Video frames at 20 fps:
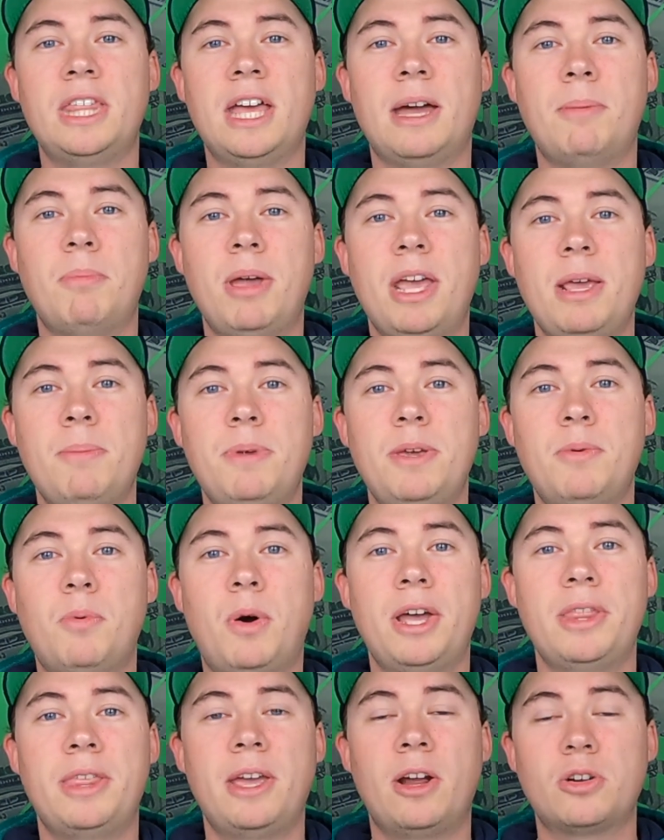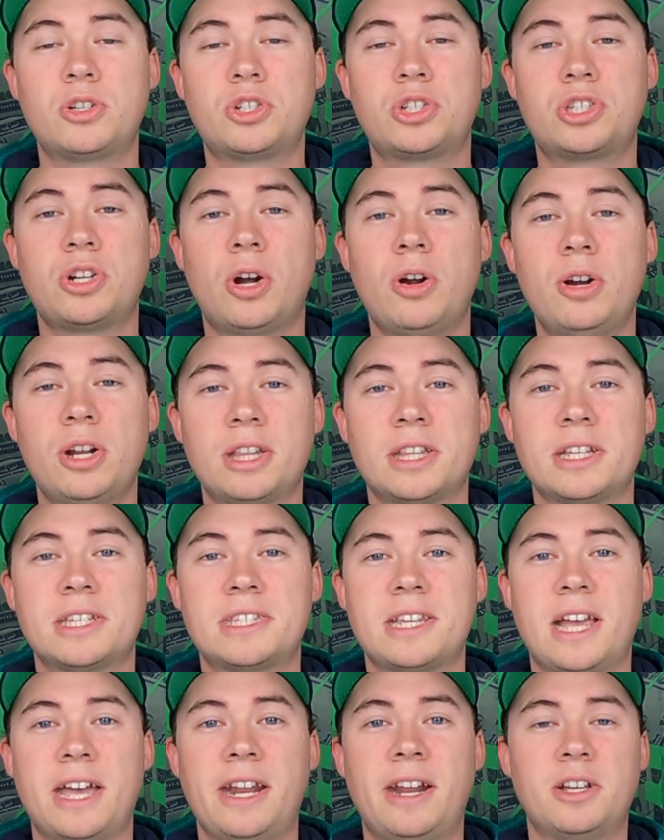That may be why they are starting this
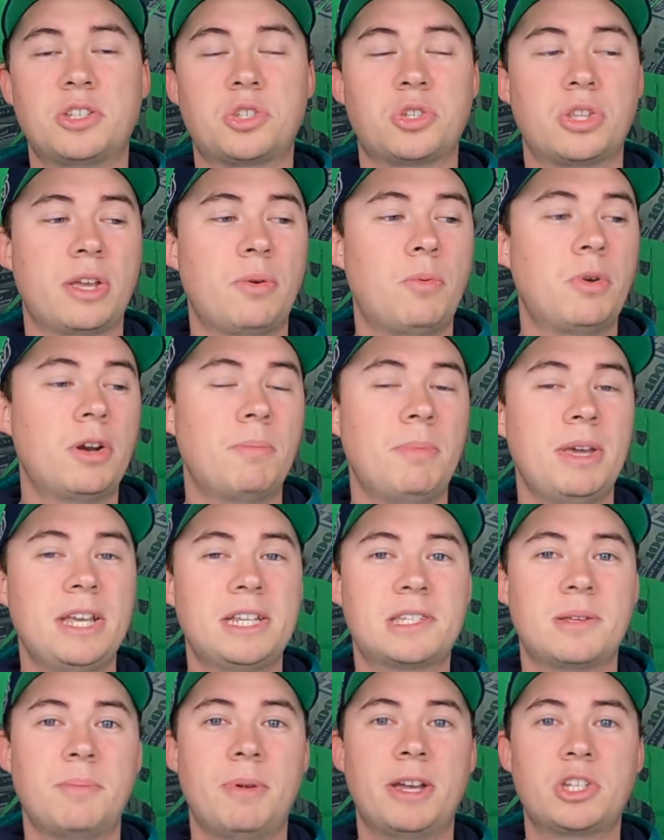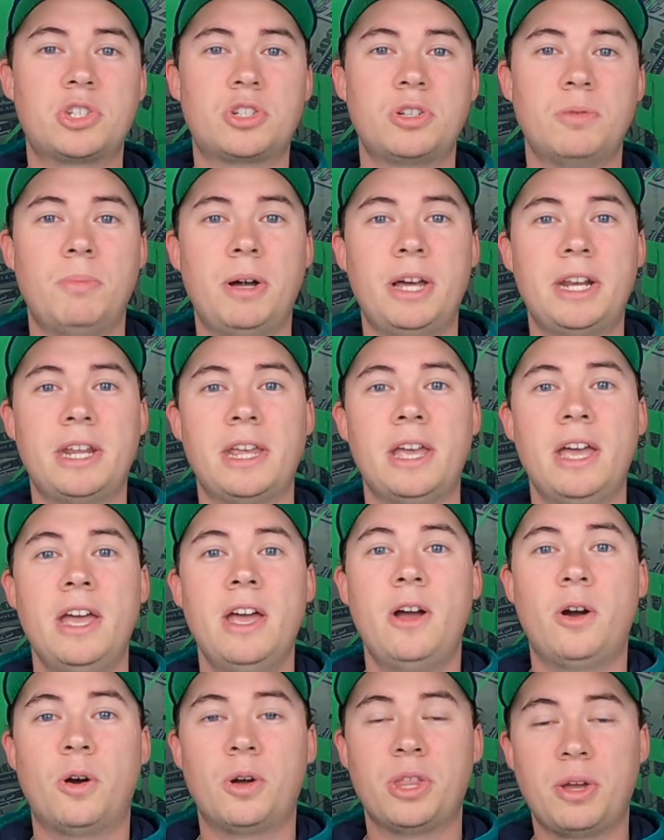side hustle. They want to make some extra money
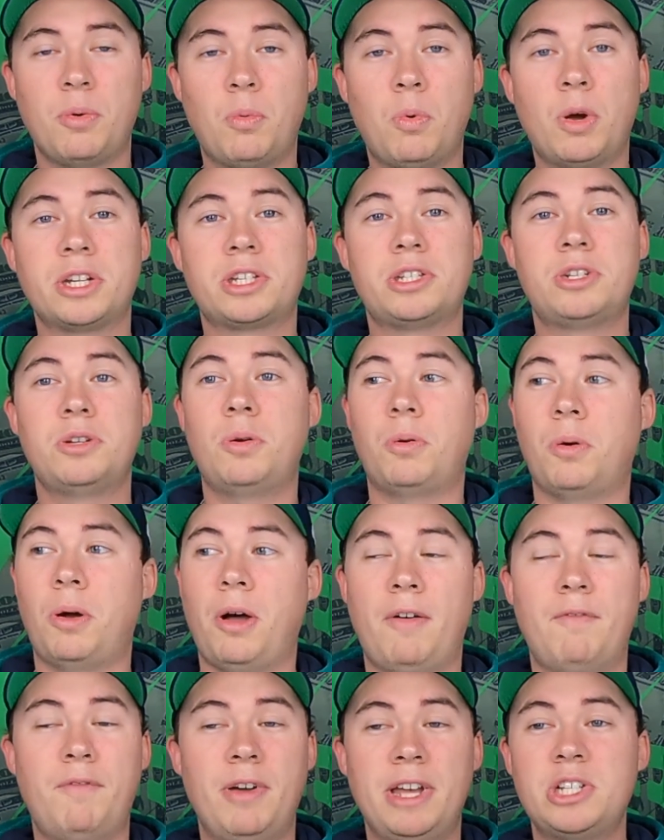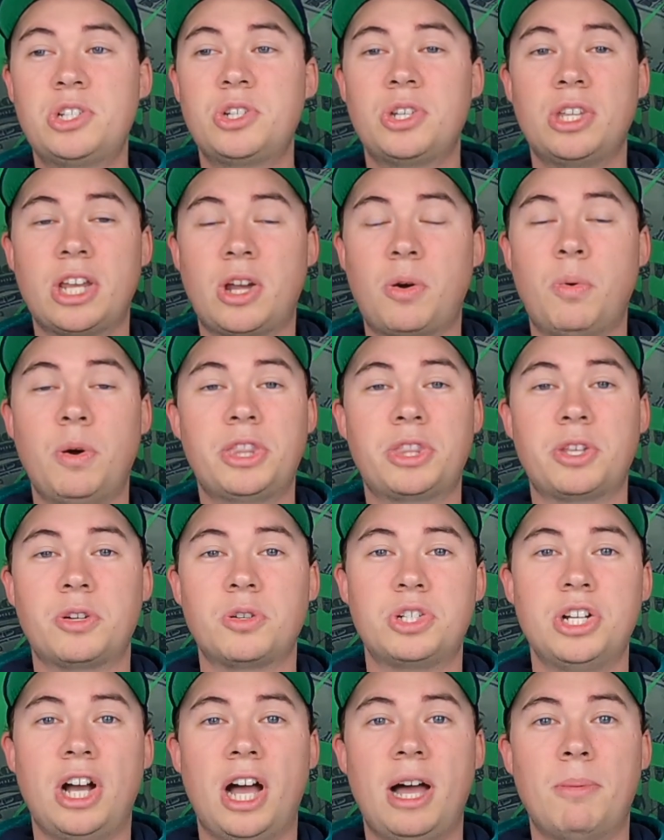or they want to eventually quit their
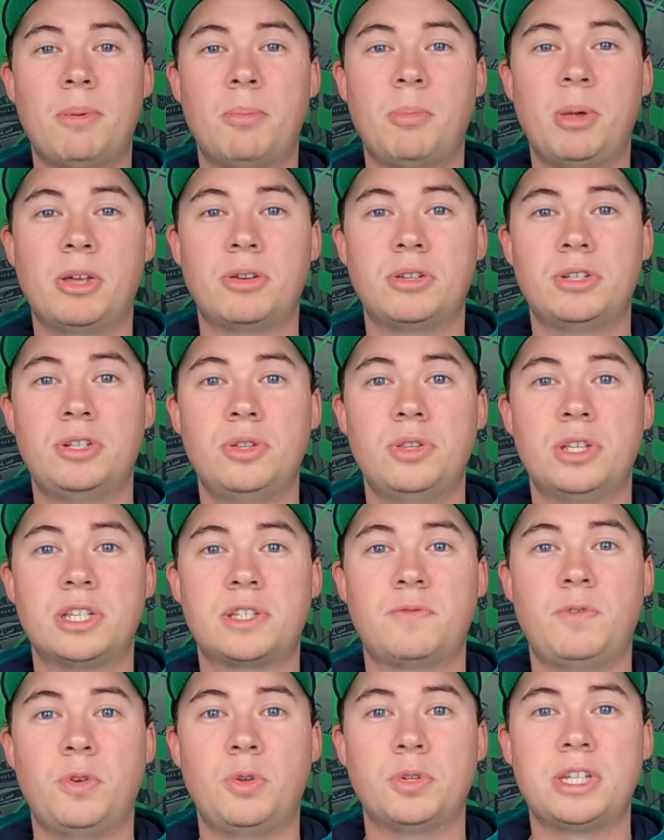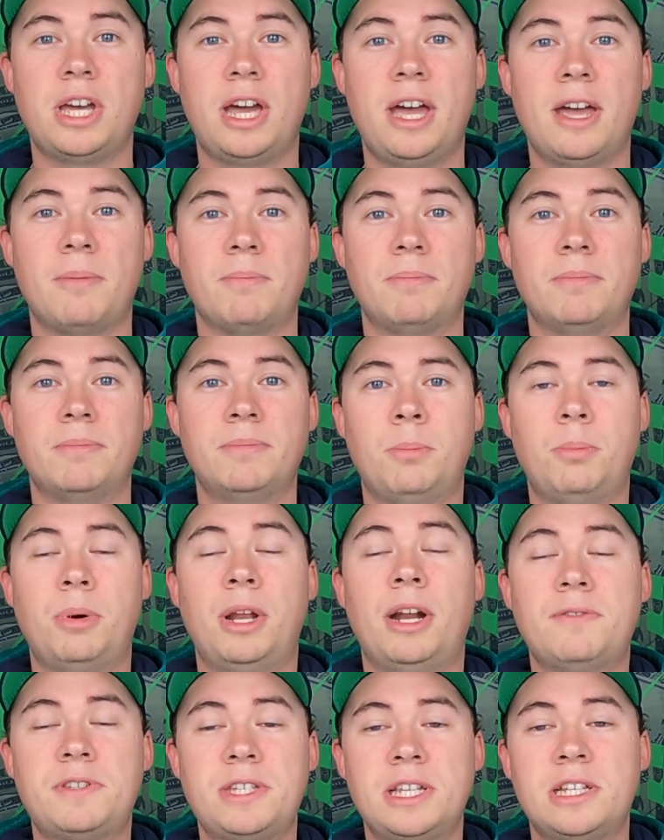job and be able to do this full time.
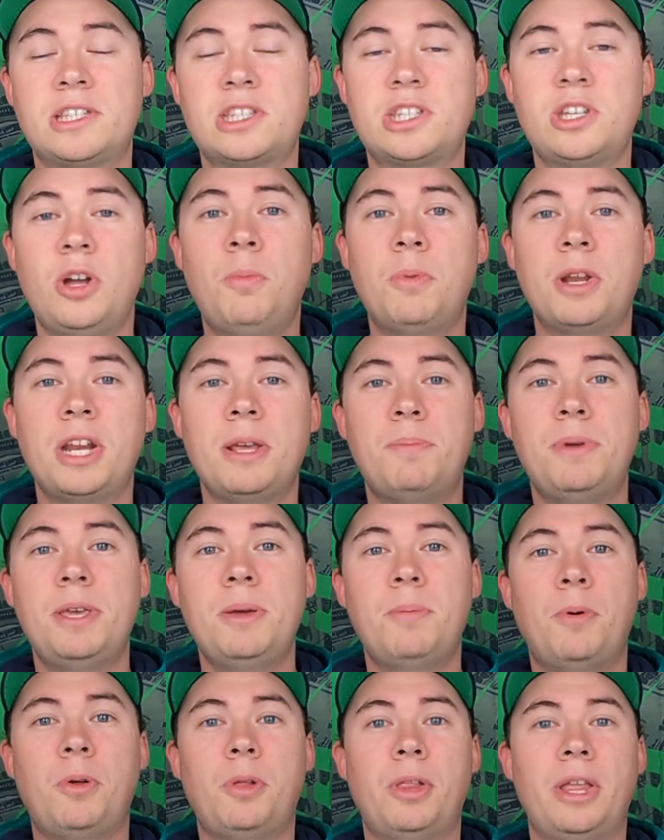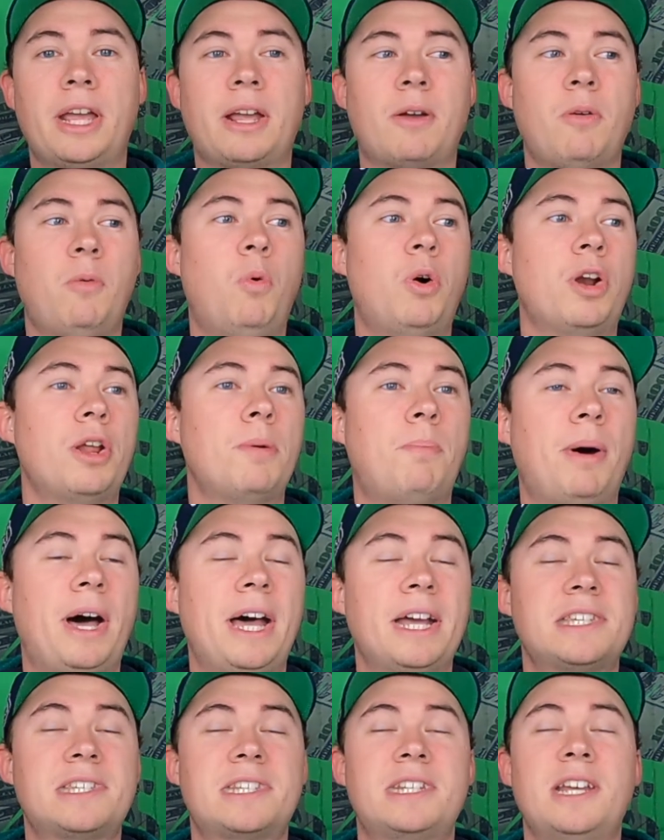But I've seen so many people like want to
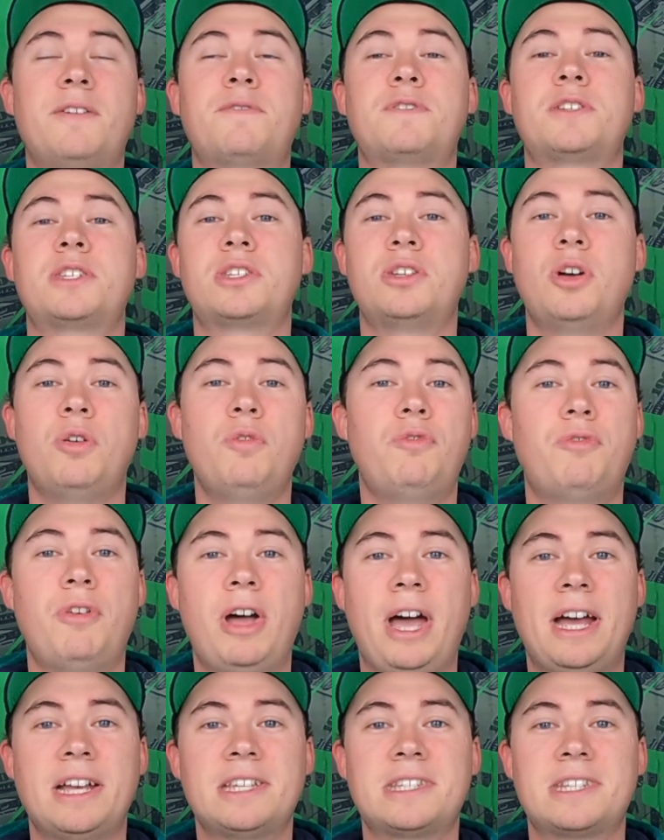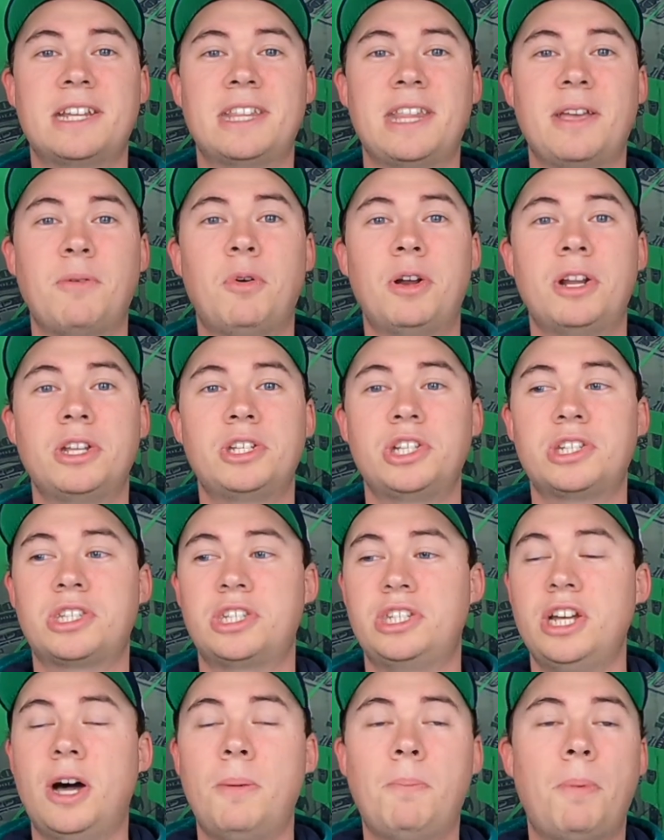buy stuff so fast and they want to
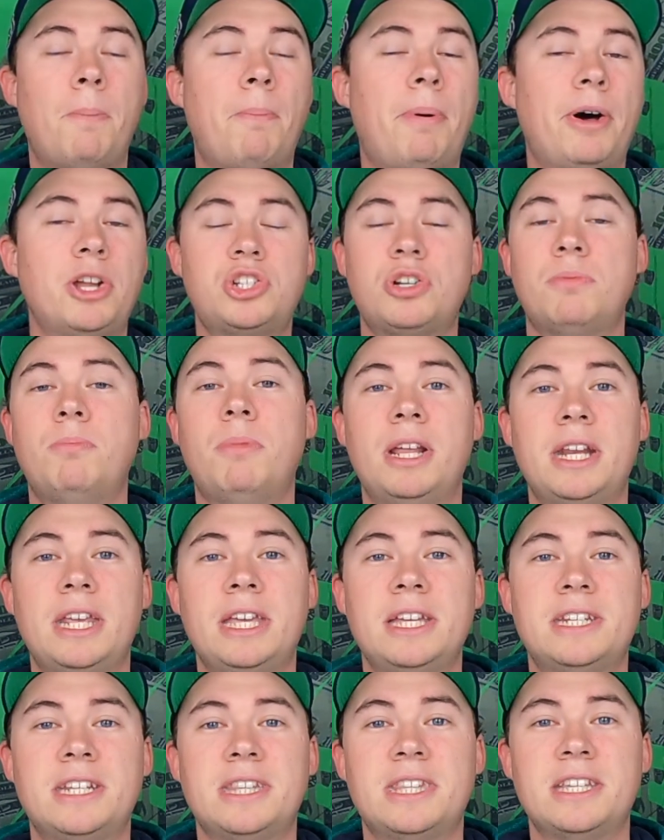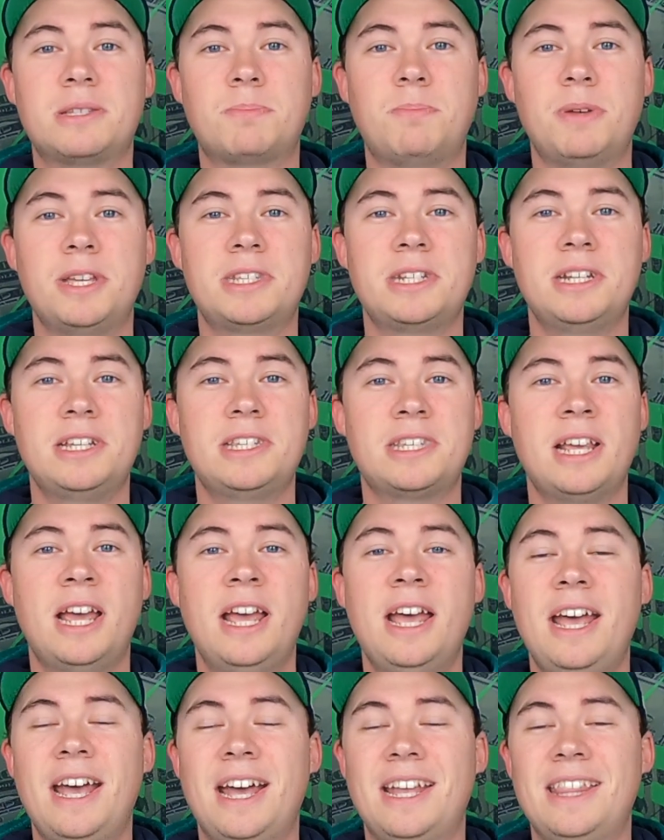just dump a bunch of money into this business.
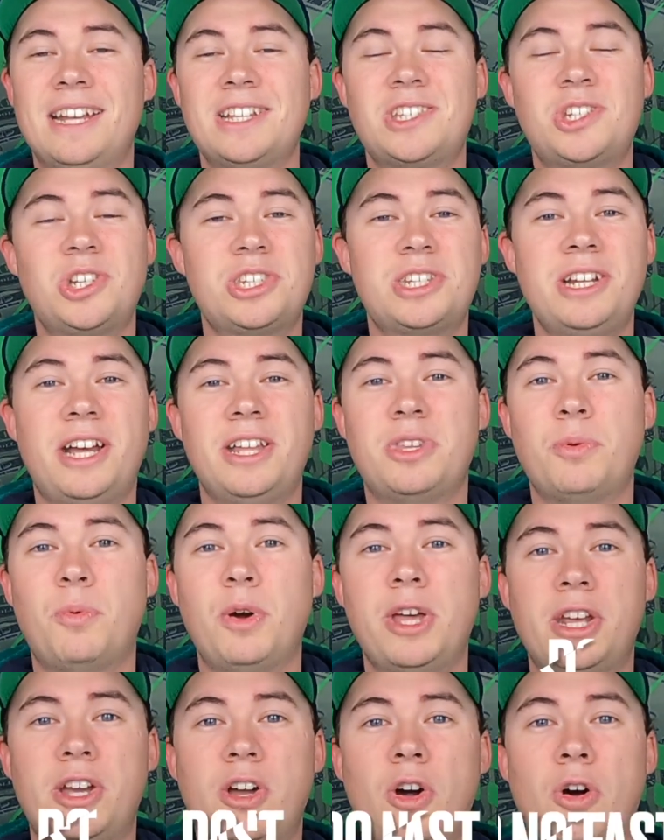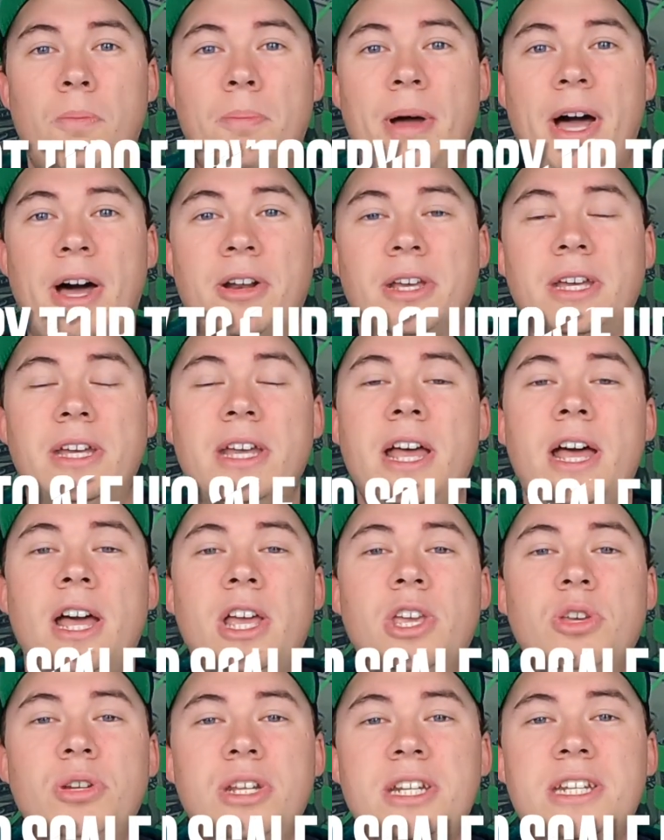And that's just not the way to go about it.
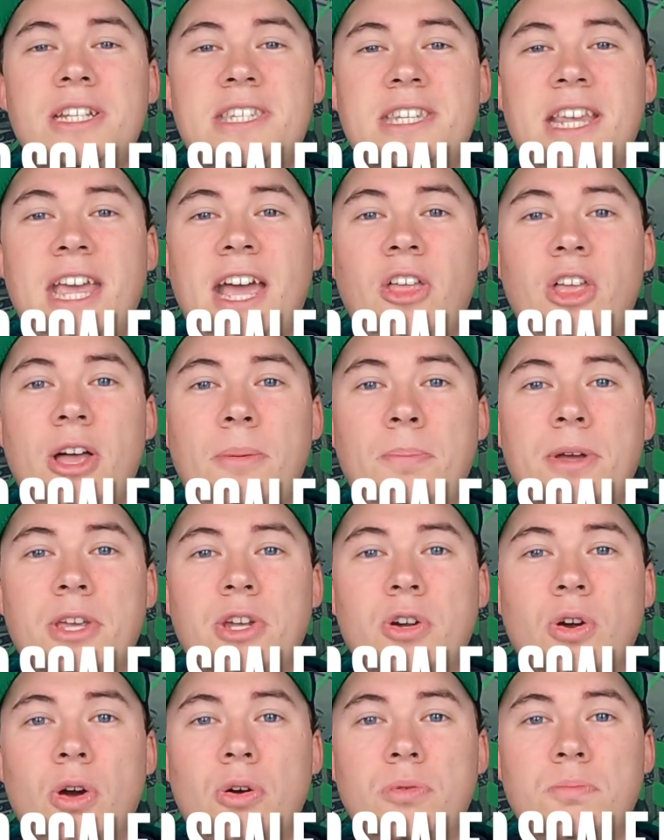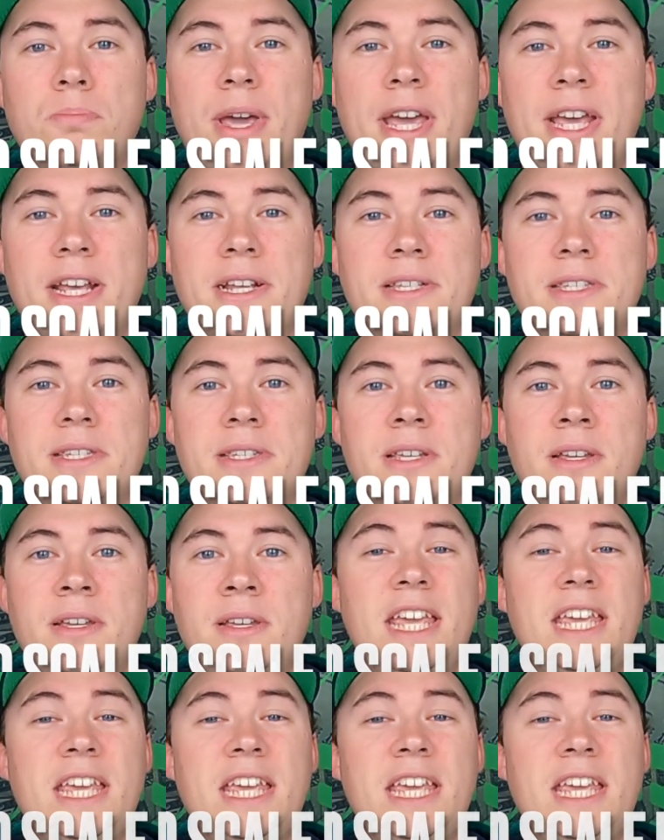You need to scale up at your own pace.